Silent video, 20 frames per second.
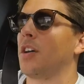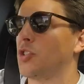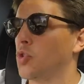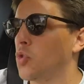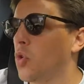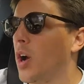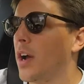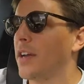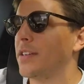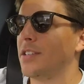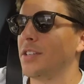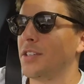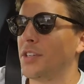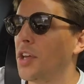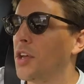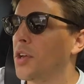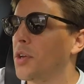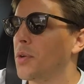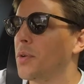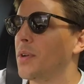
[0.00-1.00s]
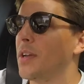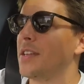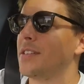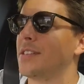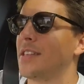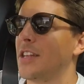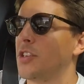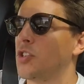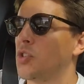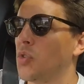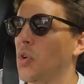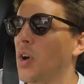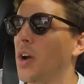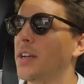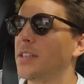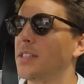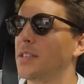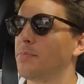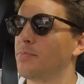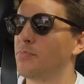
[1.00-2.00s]
trying to do, is they're
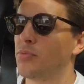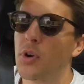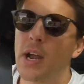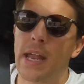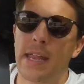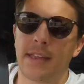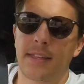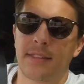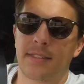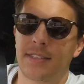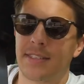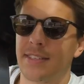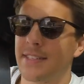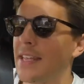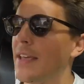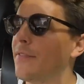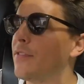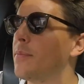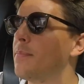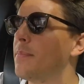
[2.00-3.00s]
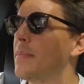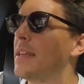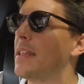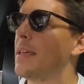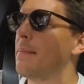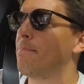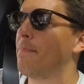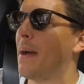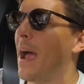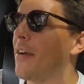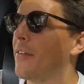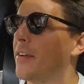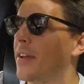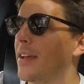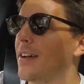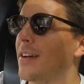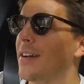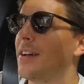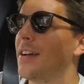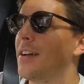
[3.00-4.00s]
trying to break the 7-minute
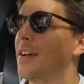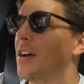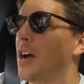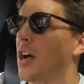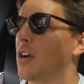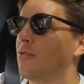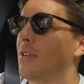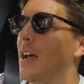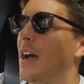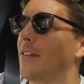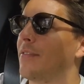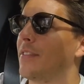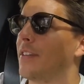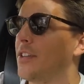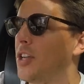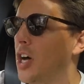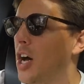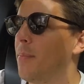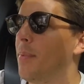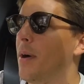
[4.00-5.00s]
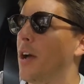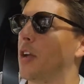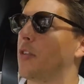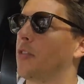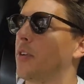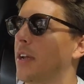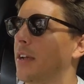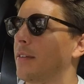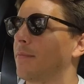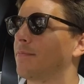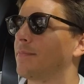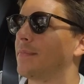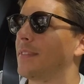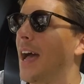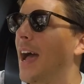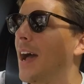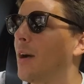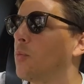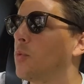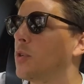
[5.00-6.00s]
barrier around the Nürburgring.
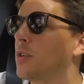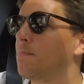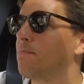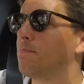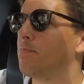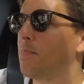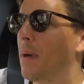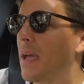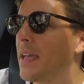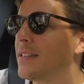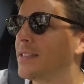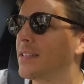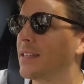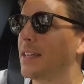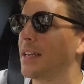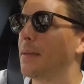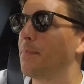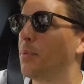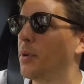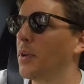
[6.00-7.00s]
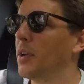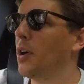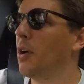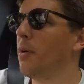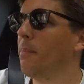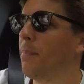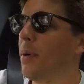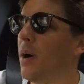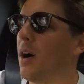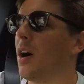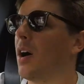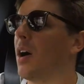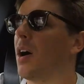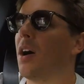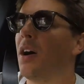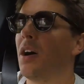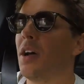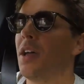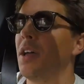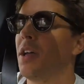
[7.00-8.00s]
That would basically put it on
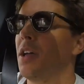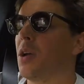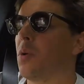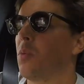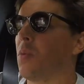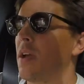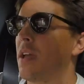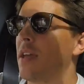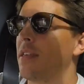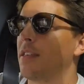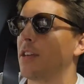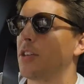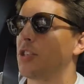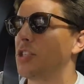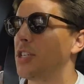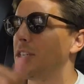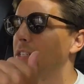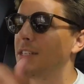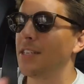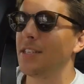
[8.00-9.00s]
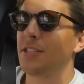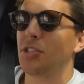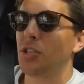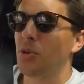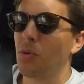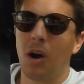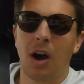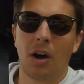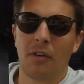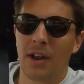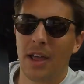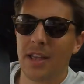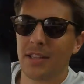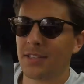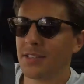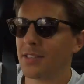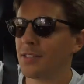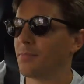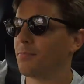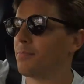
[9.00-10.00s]
par with a GT2
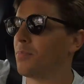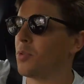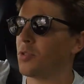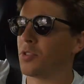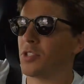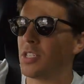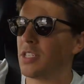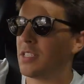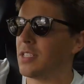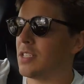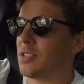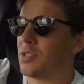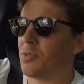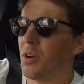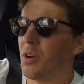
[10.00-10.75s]
RS, Porsche GT2